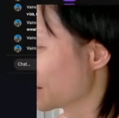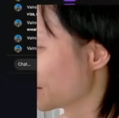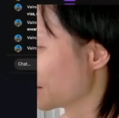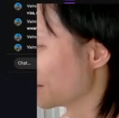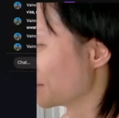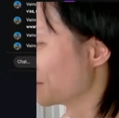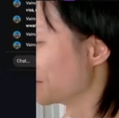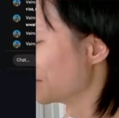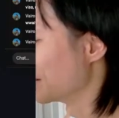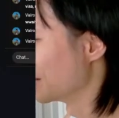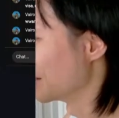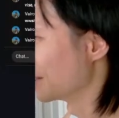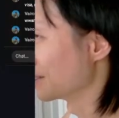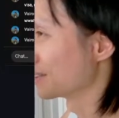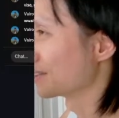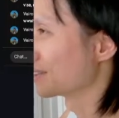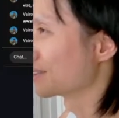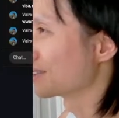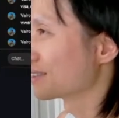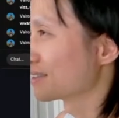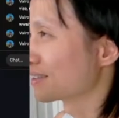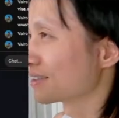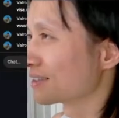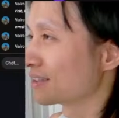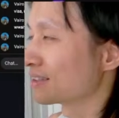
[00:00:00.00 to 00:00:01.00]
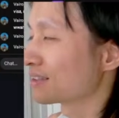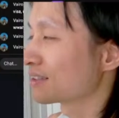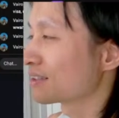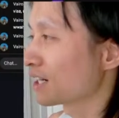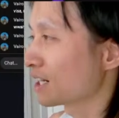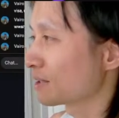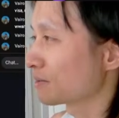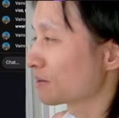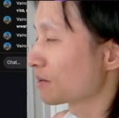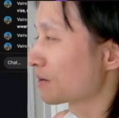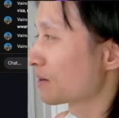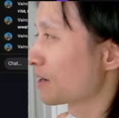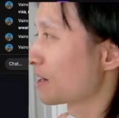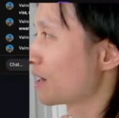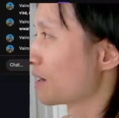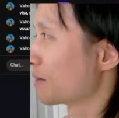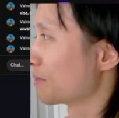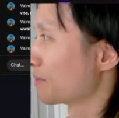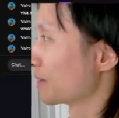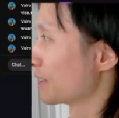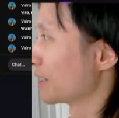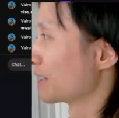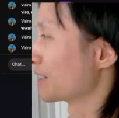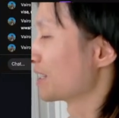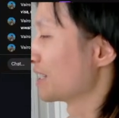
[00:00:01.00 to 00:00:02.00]
But this time around, I'm
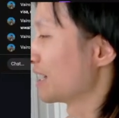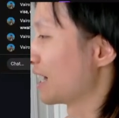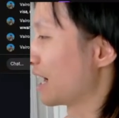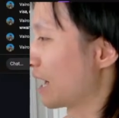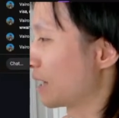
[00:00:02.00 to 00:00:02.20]
like,